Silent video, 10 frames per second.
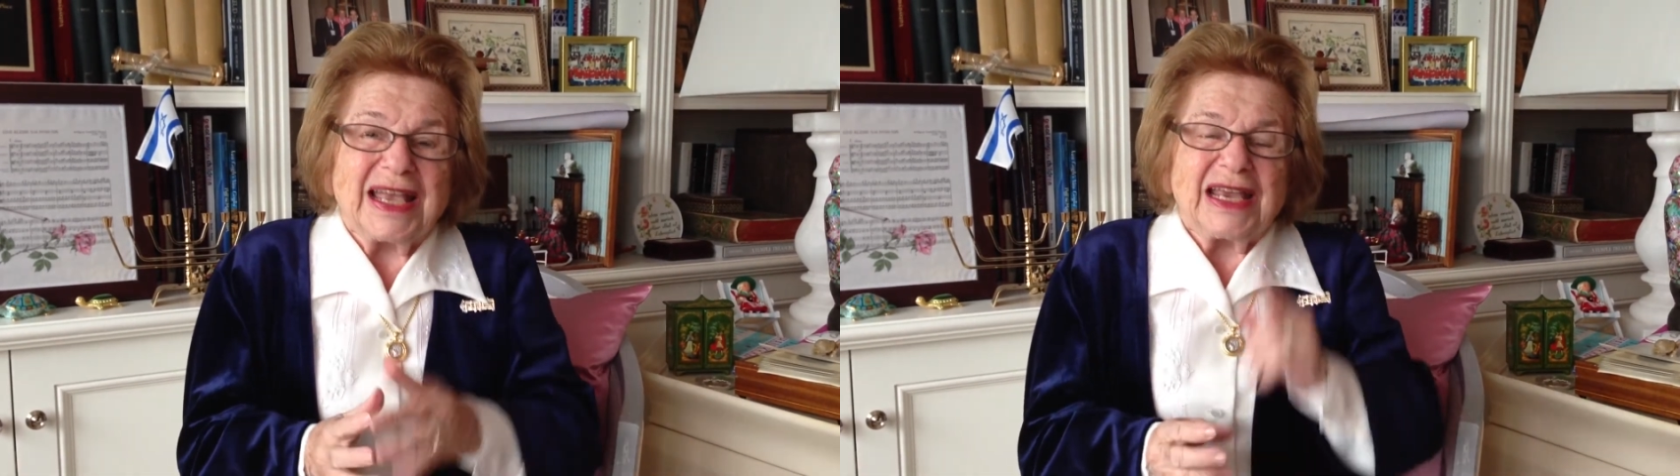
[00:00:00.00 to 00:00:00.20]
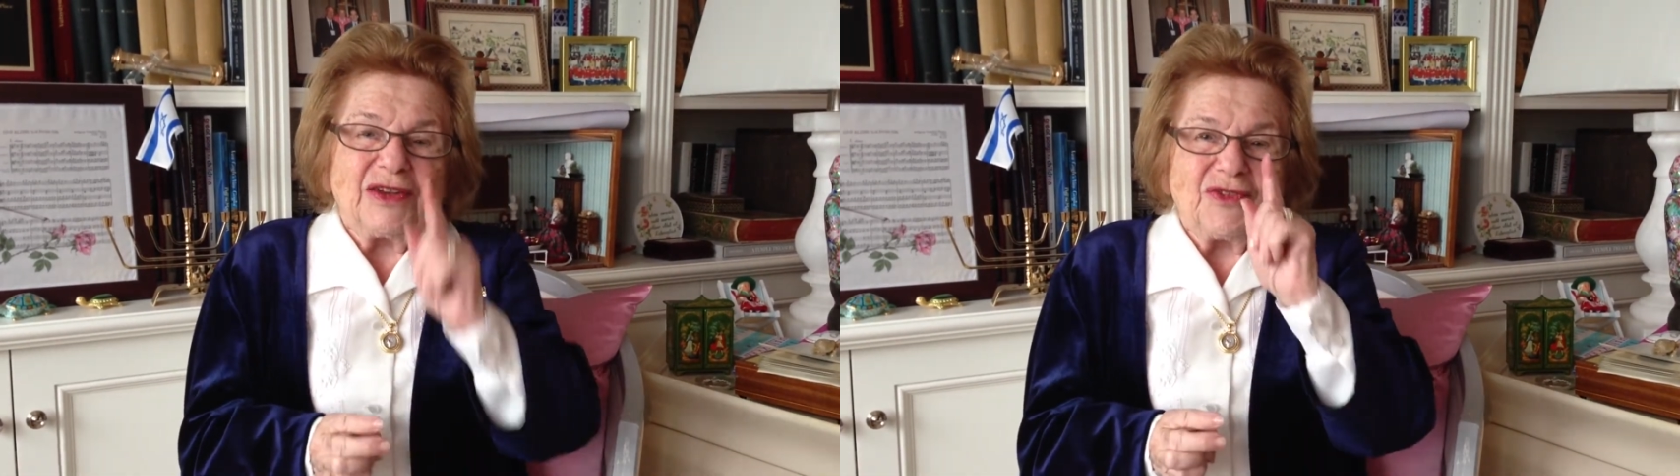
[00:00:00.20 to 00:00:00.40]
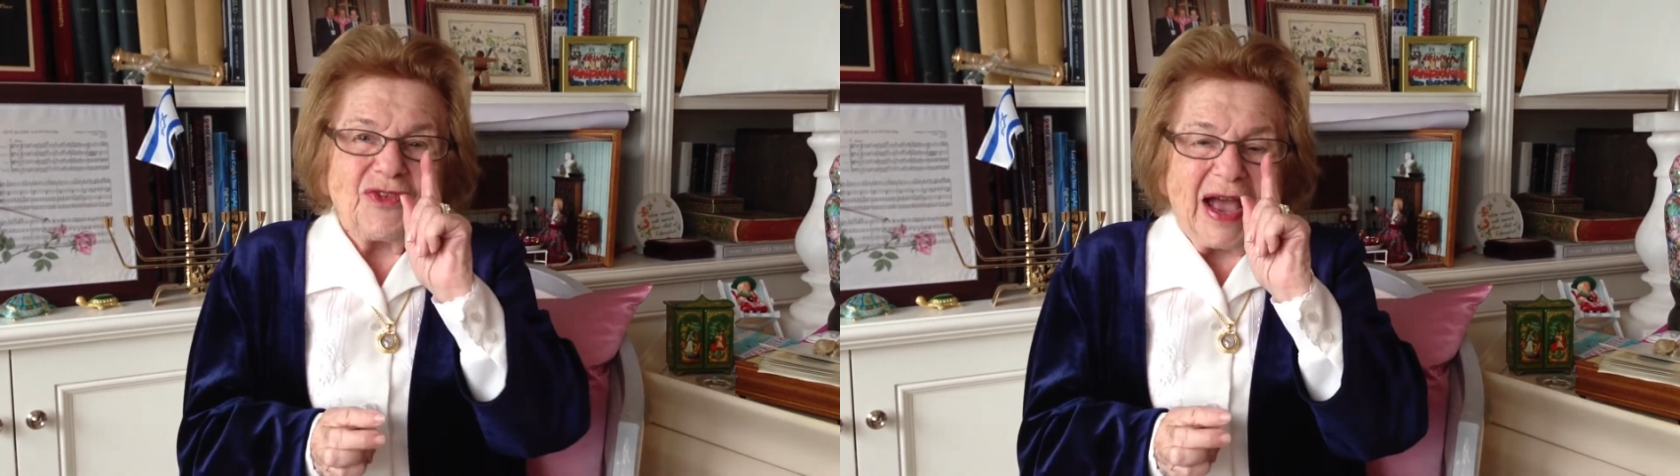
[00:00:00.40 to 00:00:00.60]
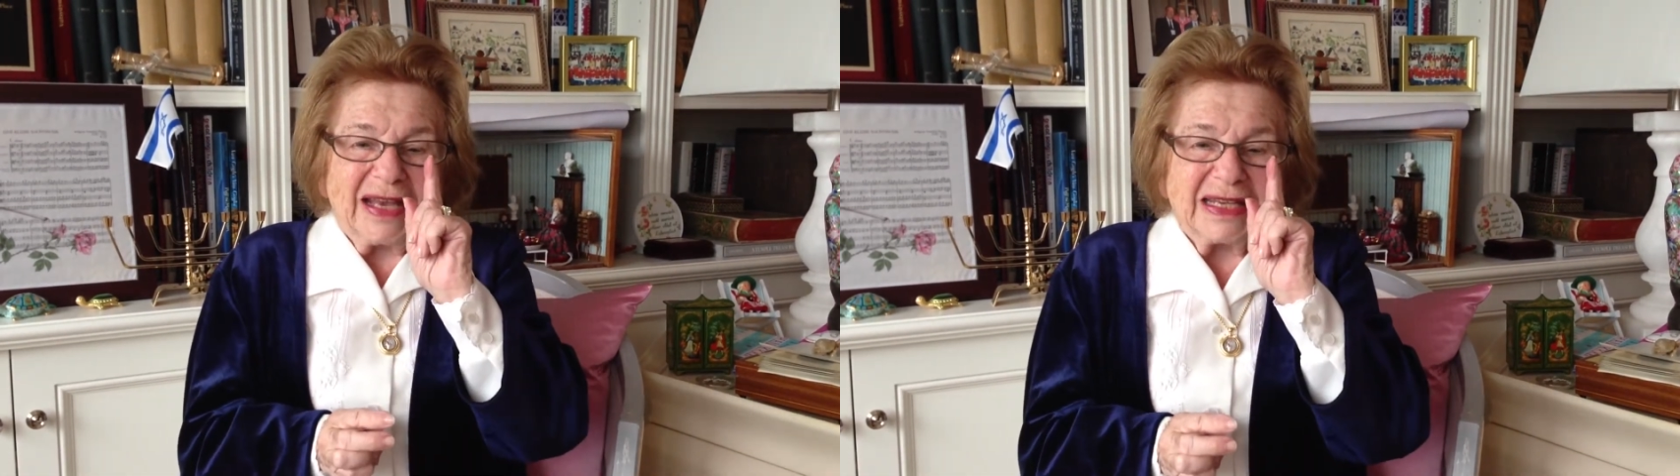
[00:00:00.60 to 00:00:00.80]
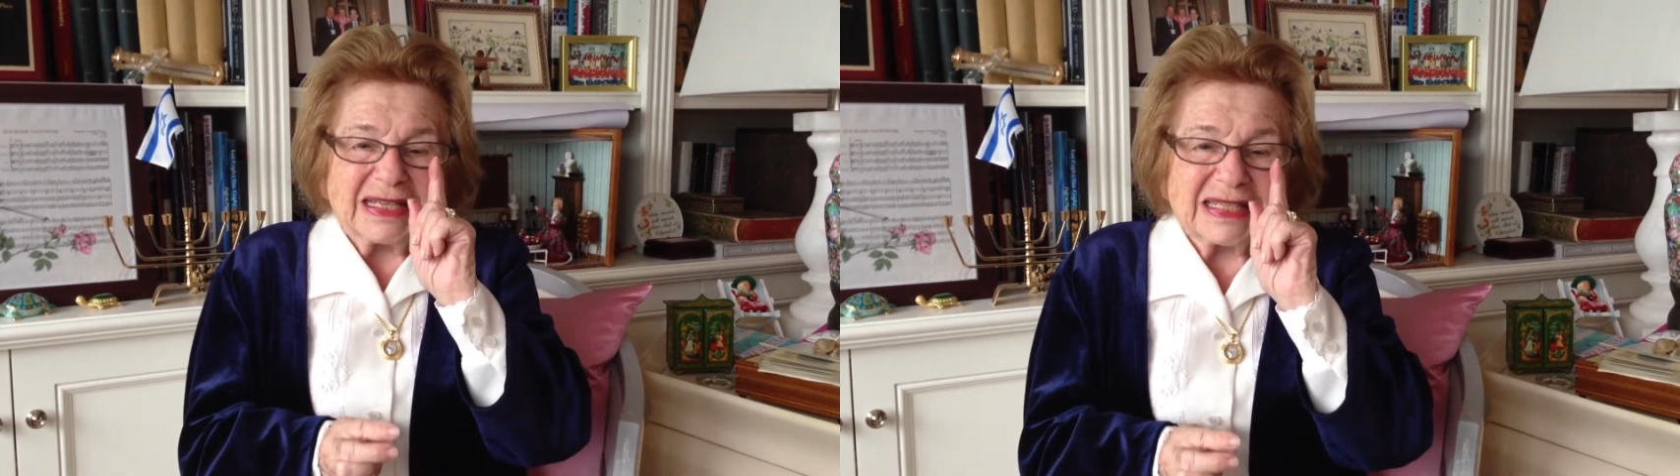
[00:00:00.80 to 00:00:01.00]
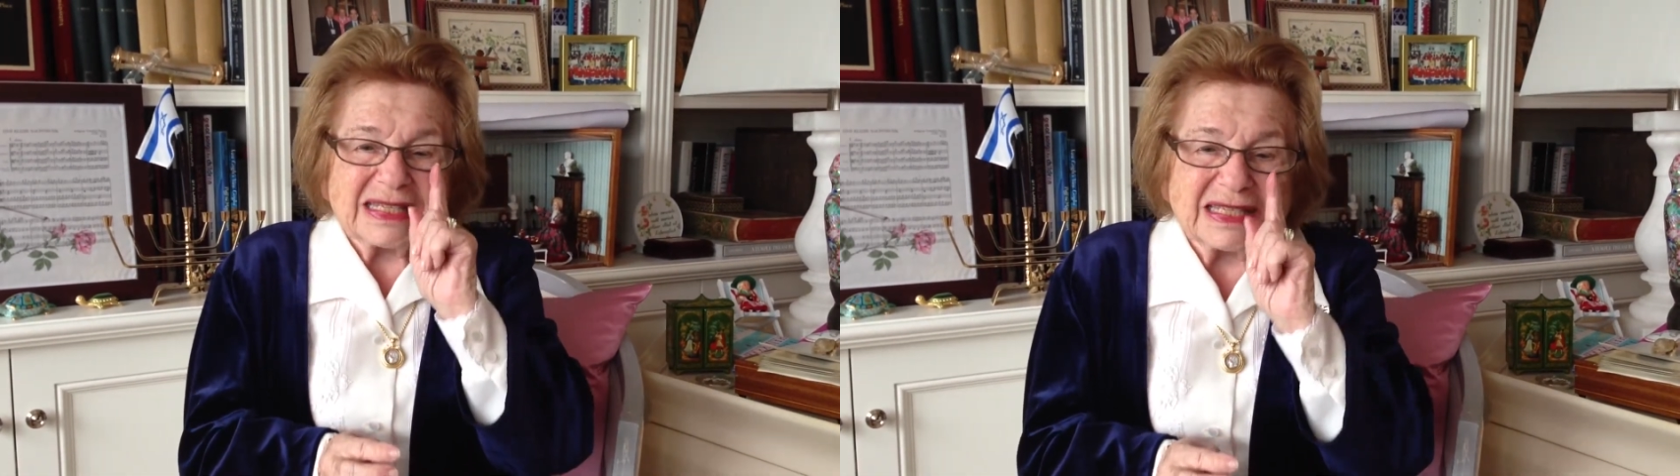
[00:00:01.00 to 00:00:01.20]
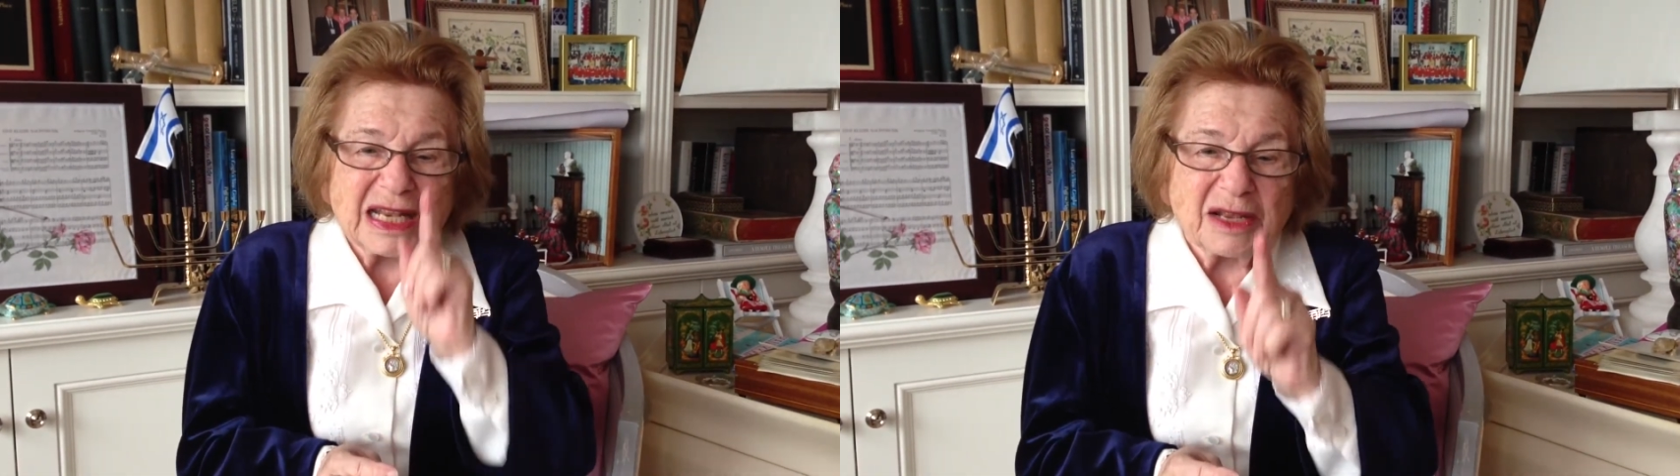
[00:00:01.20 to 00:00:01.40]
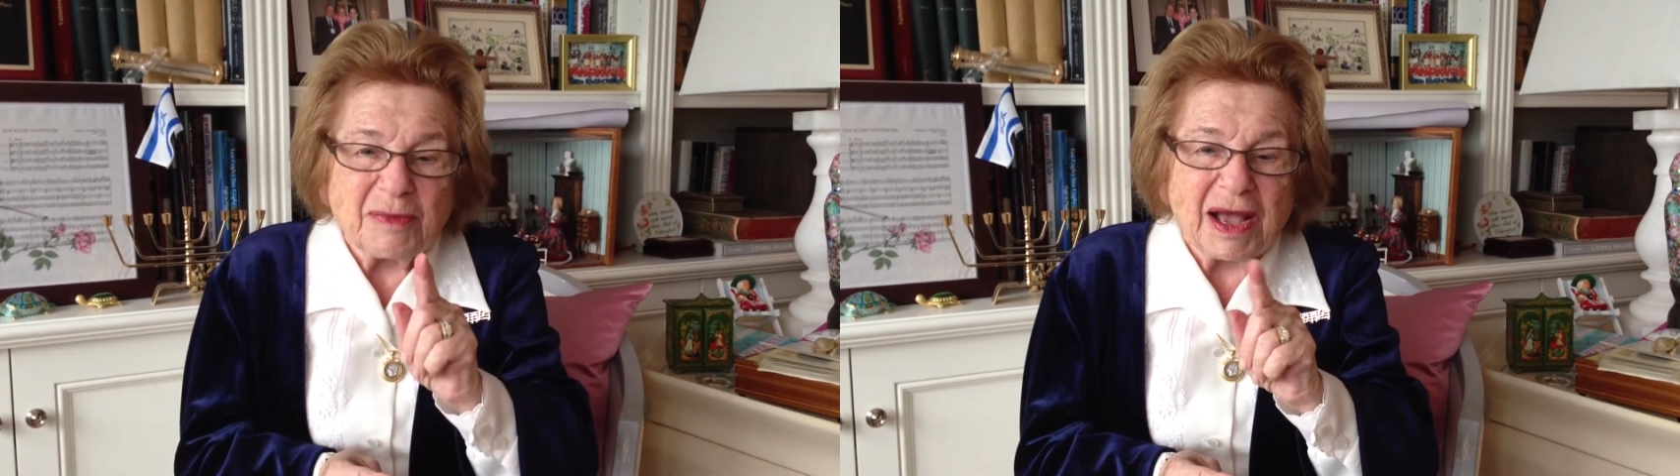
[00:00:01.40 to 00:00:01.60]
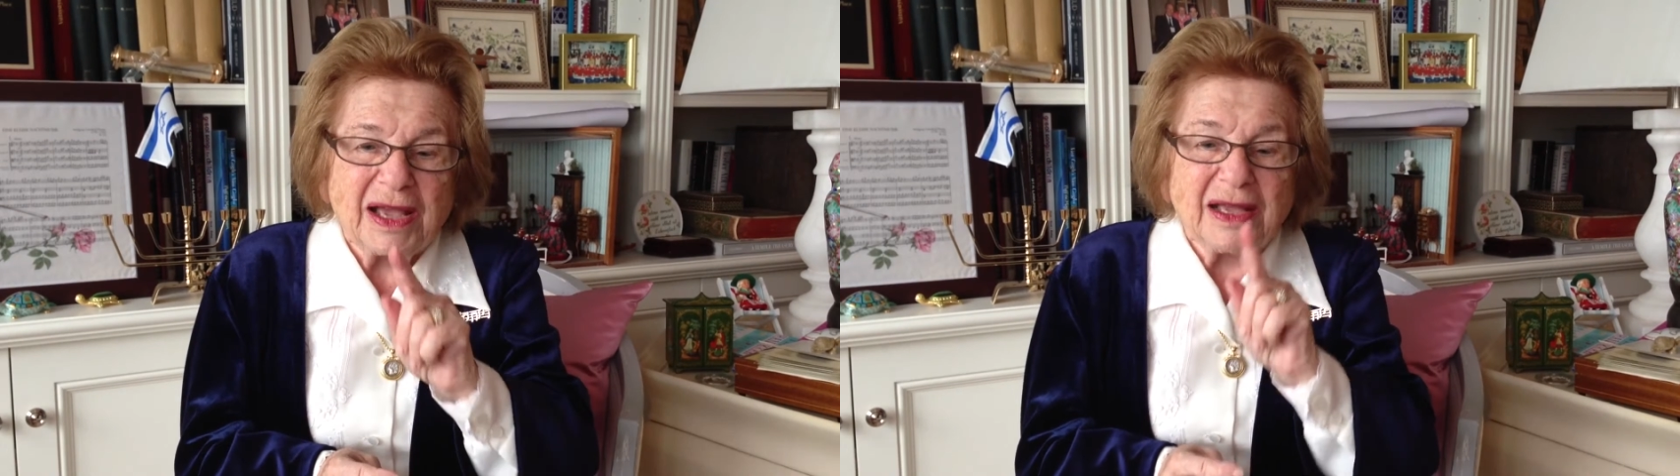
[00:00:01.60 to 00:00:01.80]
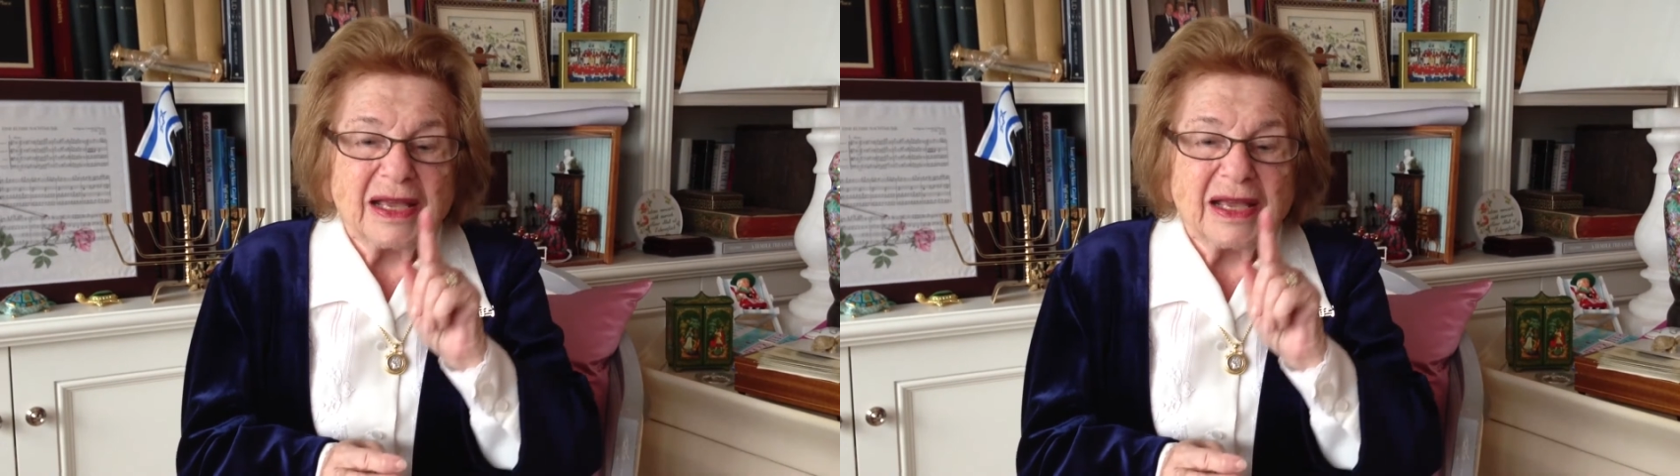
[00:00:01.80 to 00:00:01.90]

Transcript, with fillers: in fighting stigma